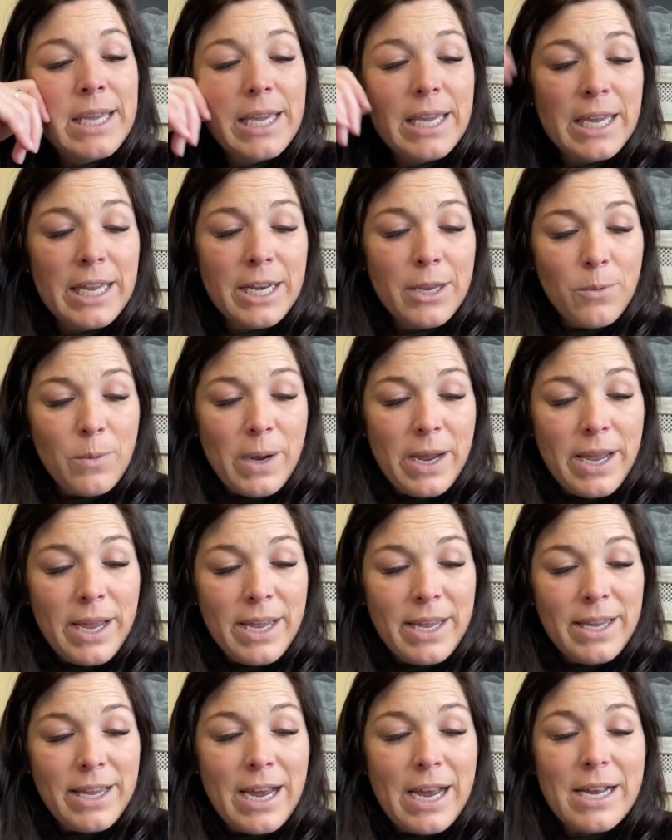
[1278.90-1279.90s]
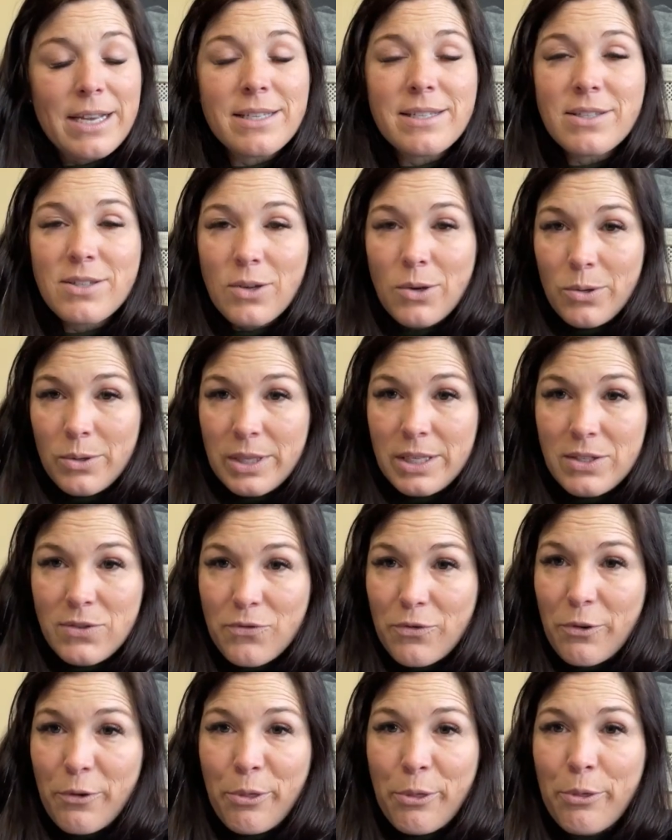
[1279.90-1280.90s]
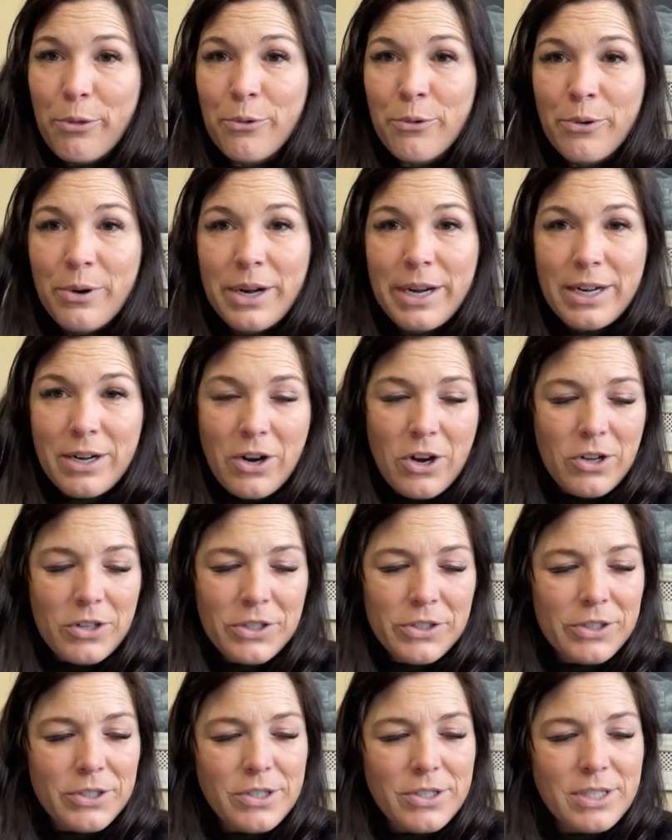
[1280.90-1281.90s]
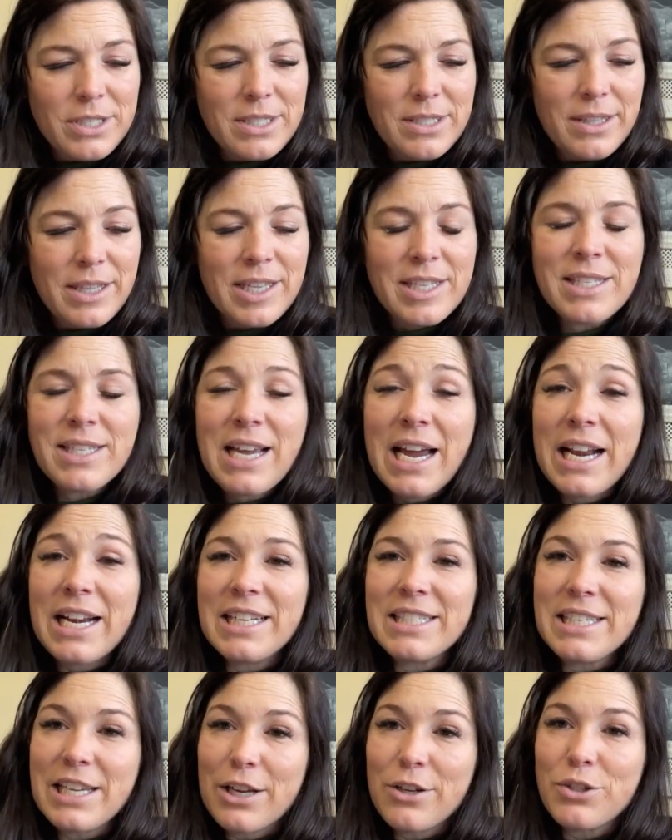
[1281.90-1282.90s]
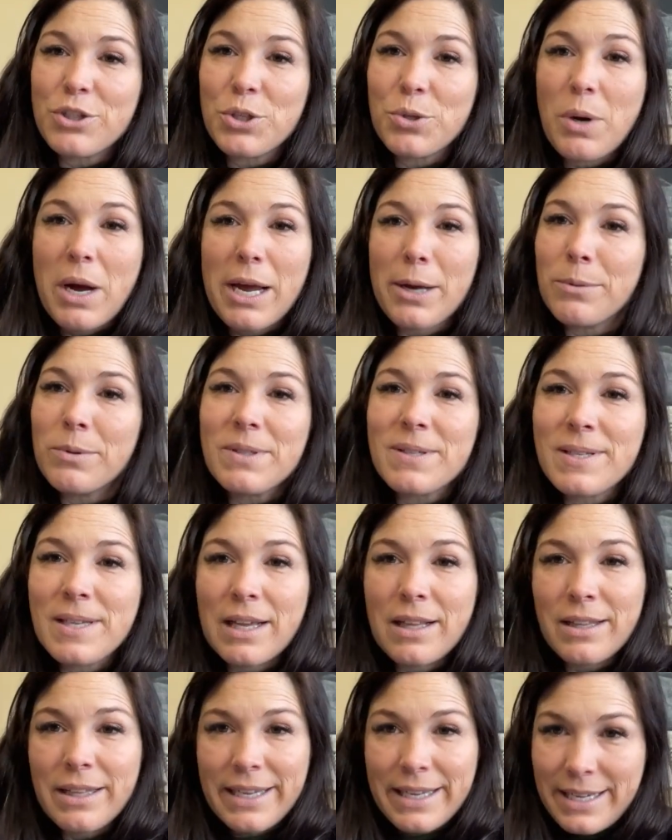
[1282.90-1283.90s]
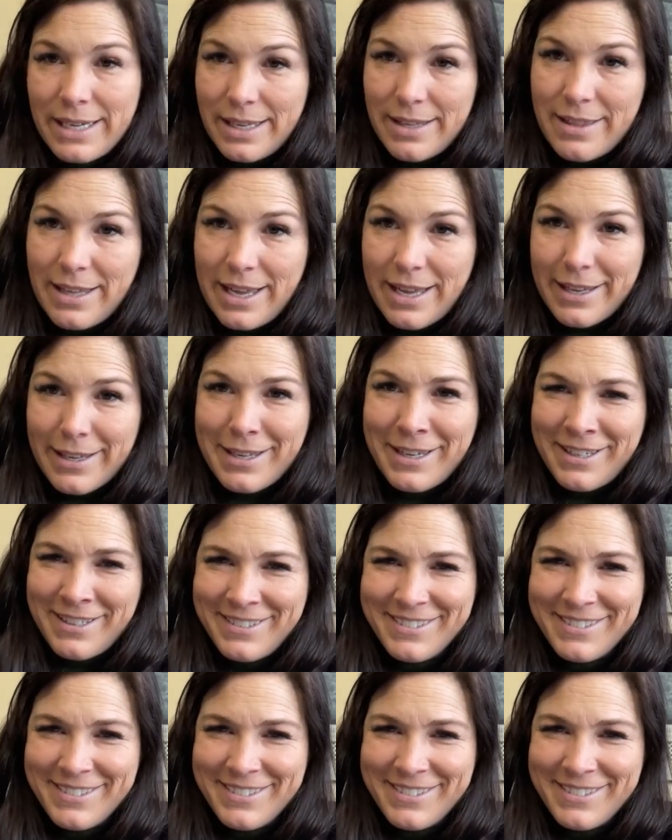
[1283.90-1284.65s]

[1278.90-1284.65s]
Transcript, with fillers: anyway, I sold this for $3. This kind of tells you I will sell anything.